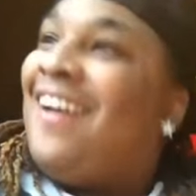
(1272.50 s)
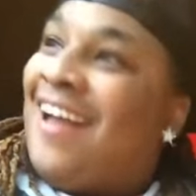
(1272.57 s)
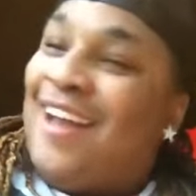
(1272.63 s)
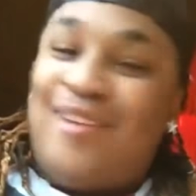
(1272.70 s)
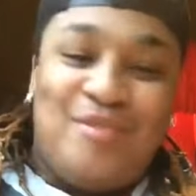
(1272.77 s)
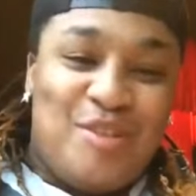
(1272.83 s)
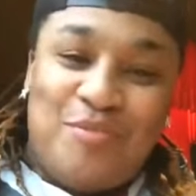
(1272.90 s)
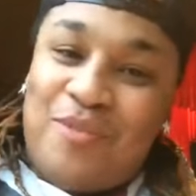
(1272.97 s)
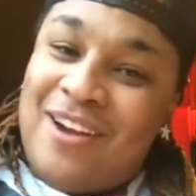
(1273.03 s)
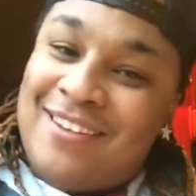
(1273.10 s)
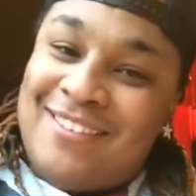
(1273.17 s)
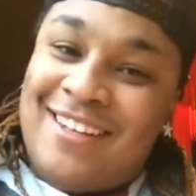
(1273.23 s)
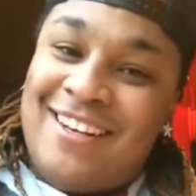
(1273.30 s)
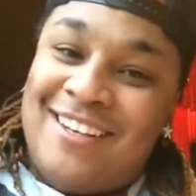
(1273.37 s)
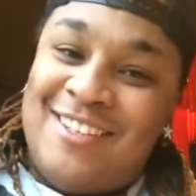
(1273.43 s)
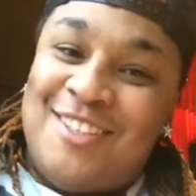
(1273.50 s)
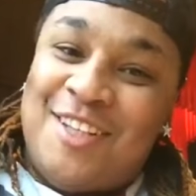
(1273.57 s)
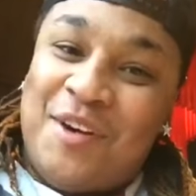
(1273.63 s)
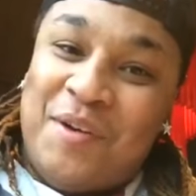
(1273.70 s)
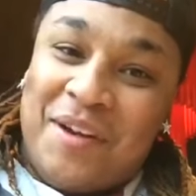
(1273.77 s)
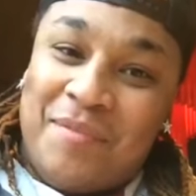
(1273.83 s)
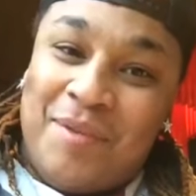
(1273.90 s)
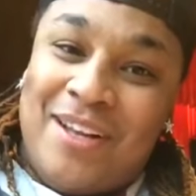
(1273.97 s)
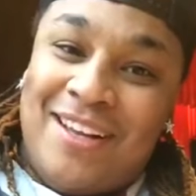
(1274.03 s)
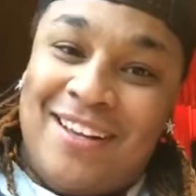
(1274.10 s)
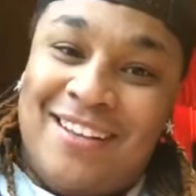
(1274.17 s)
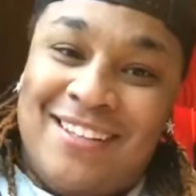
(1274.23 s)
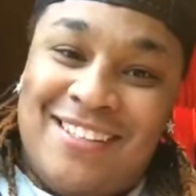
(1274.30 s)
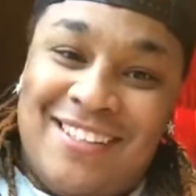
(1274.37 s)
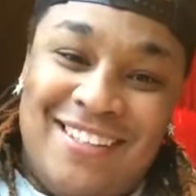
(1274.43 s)
and I'm surprised they didn't show it
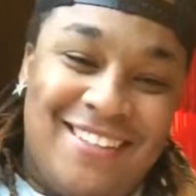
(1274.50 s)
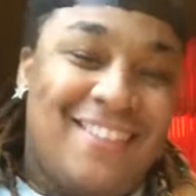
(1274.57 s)
because